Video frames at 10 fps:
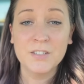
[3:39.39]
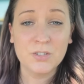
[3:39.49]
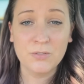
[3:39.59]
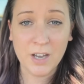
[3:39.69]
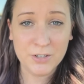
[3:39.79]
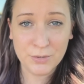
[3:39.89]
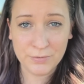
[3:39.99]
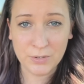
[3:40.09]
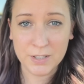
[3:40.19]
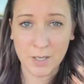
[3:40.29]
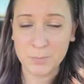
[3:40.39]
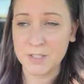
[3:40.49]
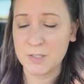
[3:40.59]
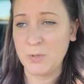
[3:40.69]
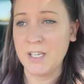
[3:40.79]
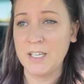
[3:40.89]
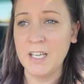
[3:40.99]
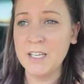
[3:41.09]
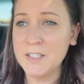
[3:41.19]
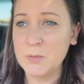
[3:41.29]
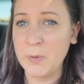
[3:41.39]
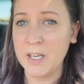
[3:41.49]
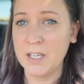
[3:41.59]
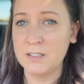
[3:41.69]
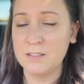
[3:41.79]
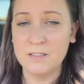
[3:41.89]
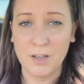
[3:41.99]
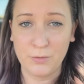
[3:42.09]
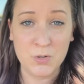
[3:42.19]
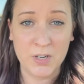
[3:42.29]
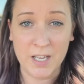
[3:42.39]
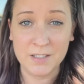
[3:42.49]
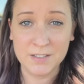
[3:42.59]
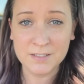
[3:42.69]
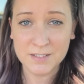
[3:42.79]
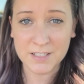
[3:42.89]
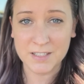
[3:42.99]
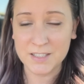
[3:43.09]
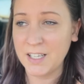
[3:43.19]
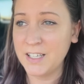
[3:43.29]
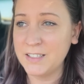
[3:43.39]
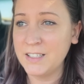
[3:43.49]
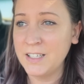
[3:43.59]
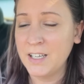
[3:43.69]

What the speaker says: So now you're fully up to speed. It has been a few days since then,